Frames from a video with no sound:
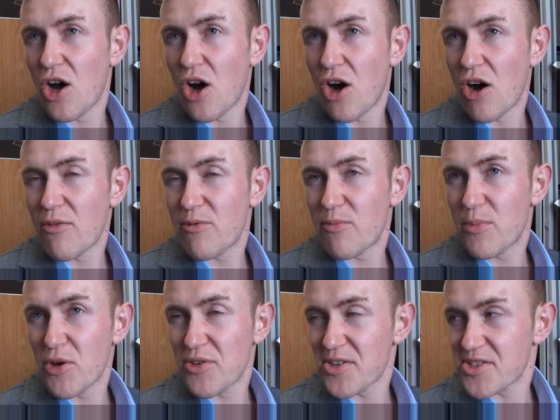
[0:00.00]
of
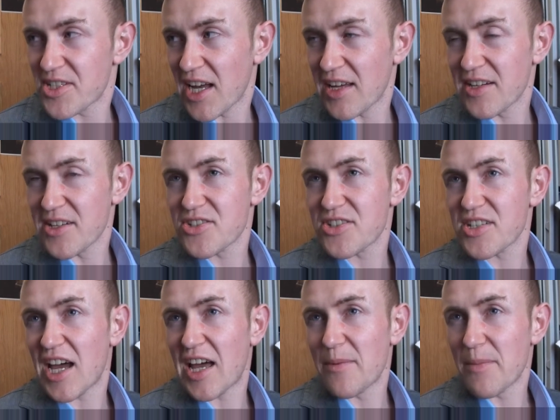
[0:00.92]
both Enceladus
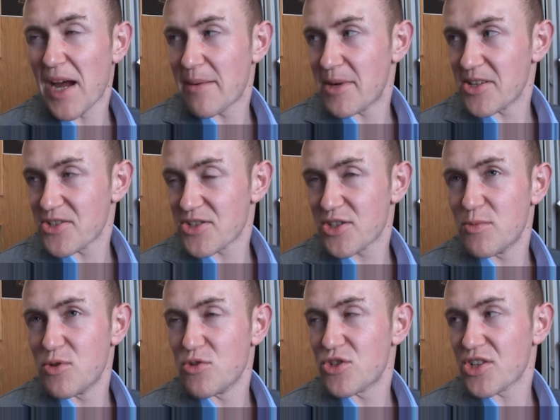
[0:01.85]
and Mimas, the
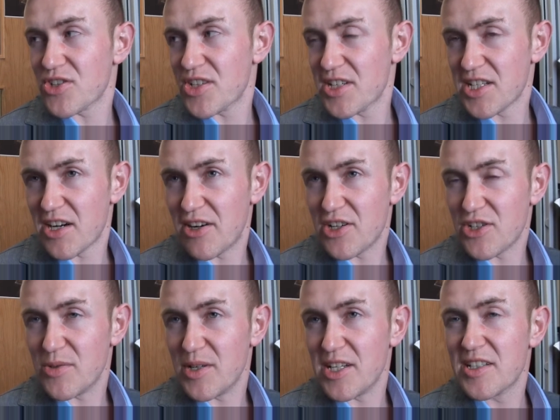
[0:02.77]
moon just interior
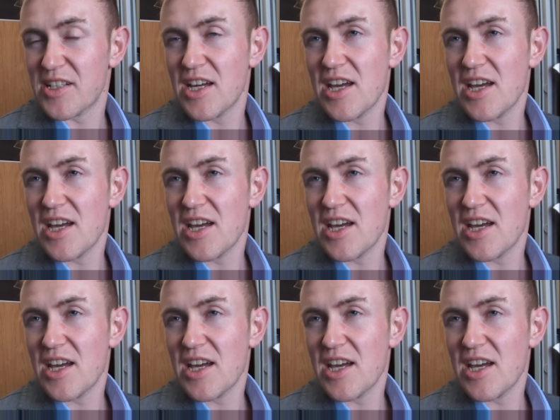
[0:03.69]
to it.